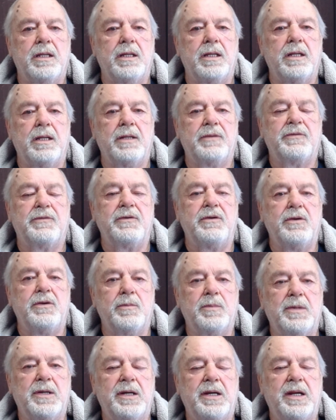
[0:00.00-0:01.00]
It's a
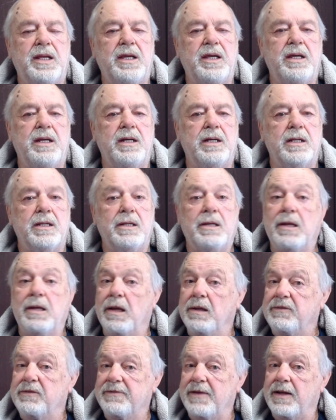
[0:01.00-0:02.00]
human need.
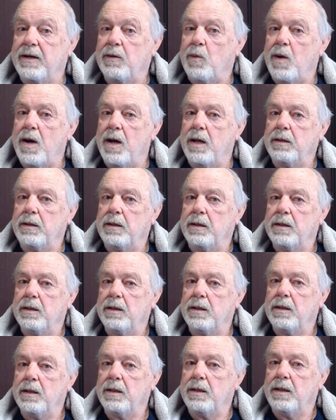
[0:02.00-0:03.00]
It's not a want,
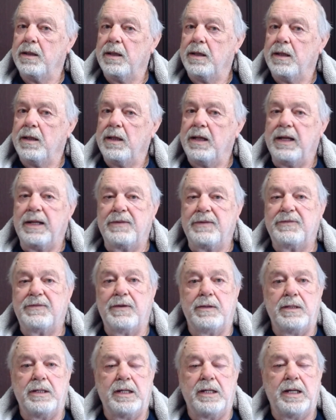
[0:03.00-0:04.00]
it's a
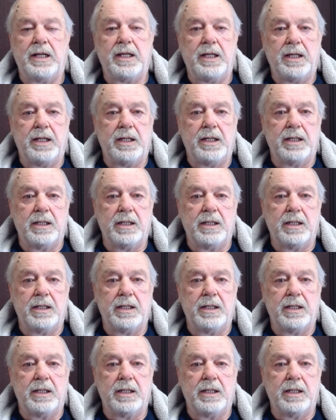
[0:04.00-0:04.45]
need.